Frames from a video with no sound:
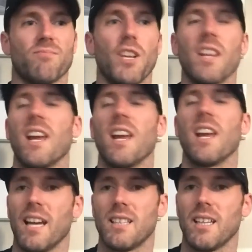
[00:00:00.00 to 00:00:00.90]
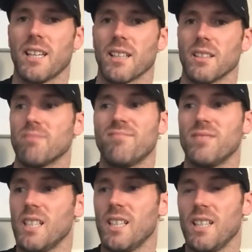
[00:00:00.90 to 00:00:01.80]
really athletic, and
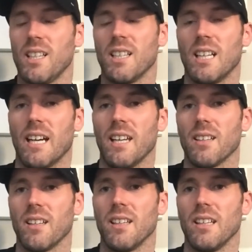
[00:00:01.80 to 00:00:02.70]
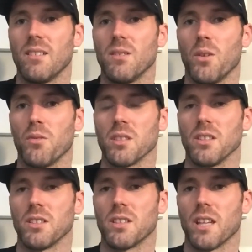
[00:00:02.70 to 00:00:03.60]
he obviously
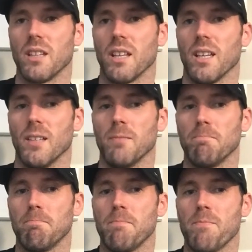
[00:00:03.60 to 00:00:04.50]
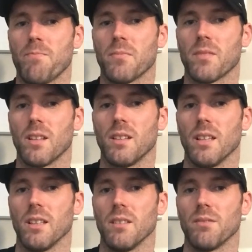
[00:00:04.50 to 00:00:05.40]
just didn't fit
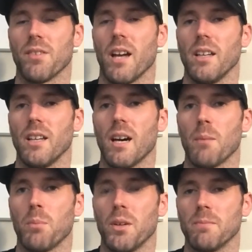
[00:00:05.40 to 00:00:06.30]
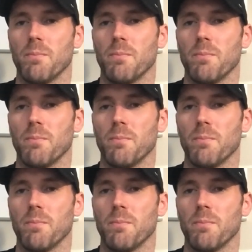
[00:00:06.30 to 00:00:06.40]
in at that point.